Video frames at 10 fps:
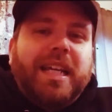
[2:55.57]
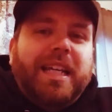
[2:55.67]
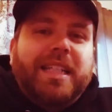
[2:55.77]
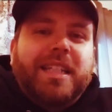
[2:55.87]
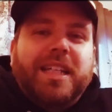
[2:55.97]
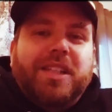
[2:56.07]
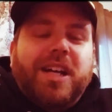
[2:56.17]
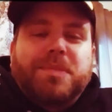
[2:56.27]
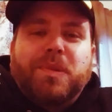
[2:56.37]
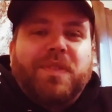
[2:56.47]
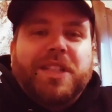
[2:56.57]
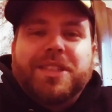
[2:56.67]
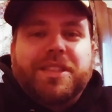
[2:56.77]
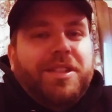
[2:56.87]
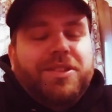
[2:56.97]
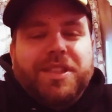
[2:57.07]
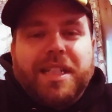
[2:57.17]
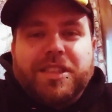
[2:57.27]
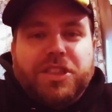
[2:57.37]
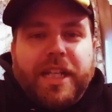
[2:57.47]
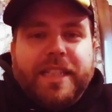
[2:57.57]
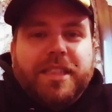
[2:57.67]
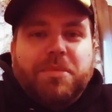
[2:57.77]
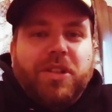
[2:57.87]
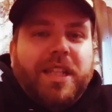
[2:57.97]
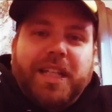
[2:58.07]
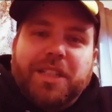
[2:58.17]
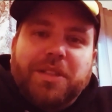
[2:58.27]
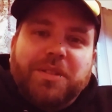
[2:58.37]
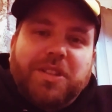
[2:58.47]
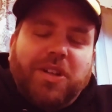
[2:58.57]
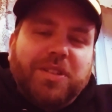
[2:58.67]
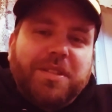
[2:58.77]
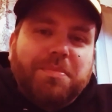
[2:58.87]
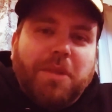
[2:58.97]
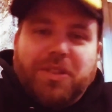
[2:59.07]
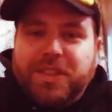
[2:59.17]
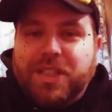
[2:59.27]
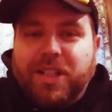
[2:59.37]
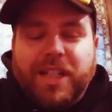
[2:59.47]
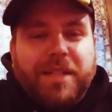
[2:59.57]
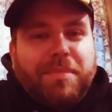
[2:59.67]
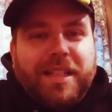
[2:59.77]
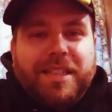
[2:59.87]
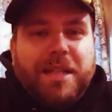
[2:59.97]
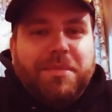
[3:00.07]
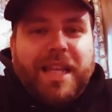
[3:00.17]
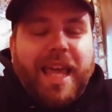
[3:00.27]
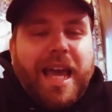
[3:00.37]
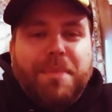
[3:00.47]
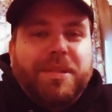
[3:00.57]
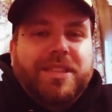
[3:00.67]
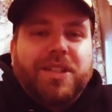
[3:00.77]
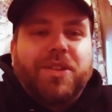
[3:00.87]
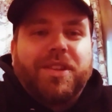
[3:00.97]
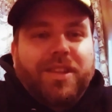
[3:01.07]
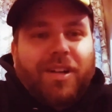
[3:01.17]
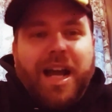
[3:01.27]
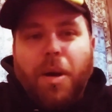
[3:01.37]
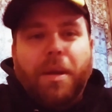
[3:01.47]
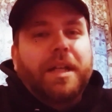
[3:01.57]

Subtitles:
And loss prevention usually doesn't chase them. All they can do is call mall security, and by the time that happens, they're out.